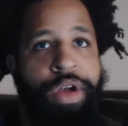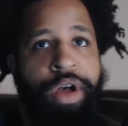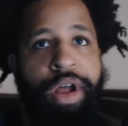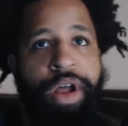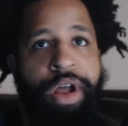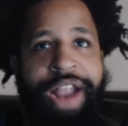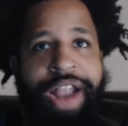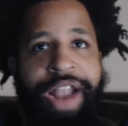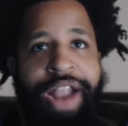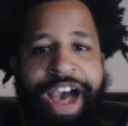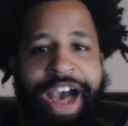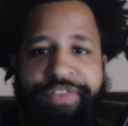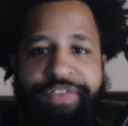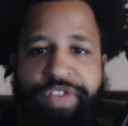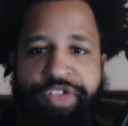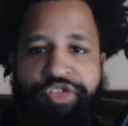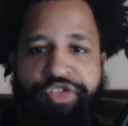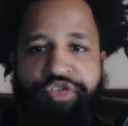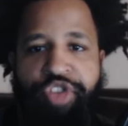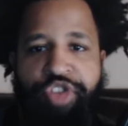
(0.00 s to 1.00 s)
live
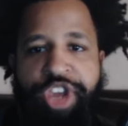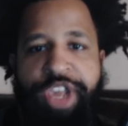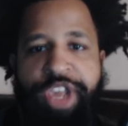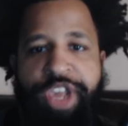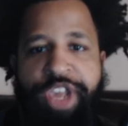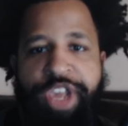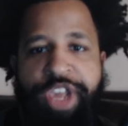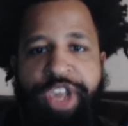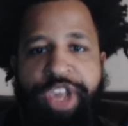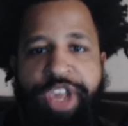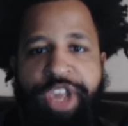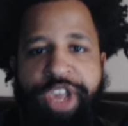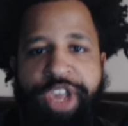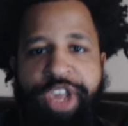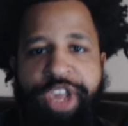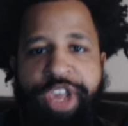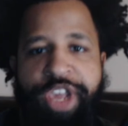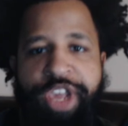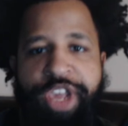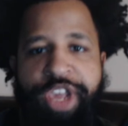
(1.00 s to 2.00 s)
streams on Mike
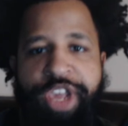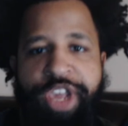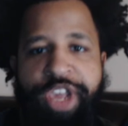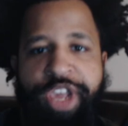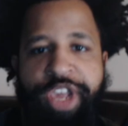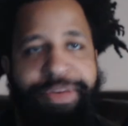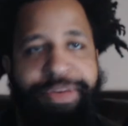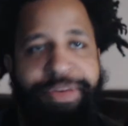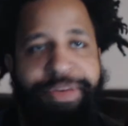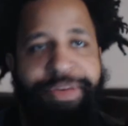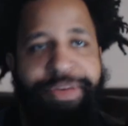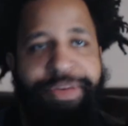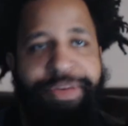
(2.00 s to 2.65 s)
Jesse MMA.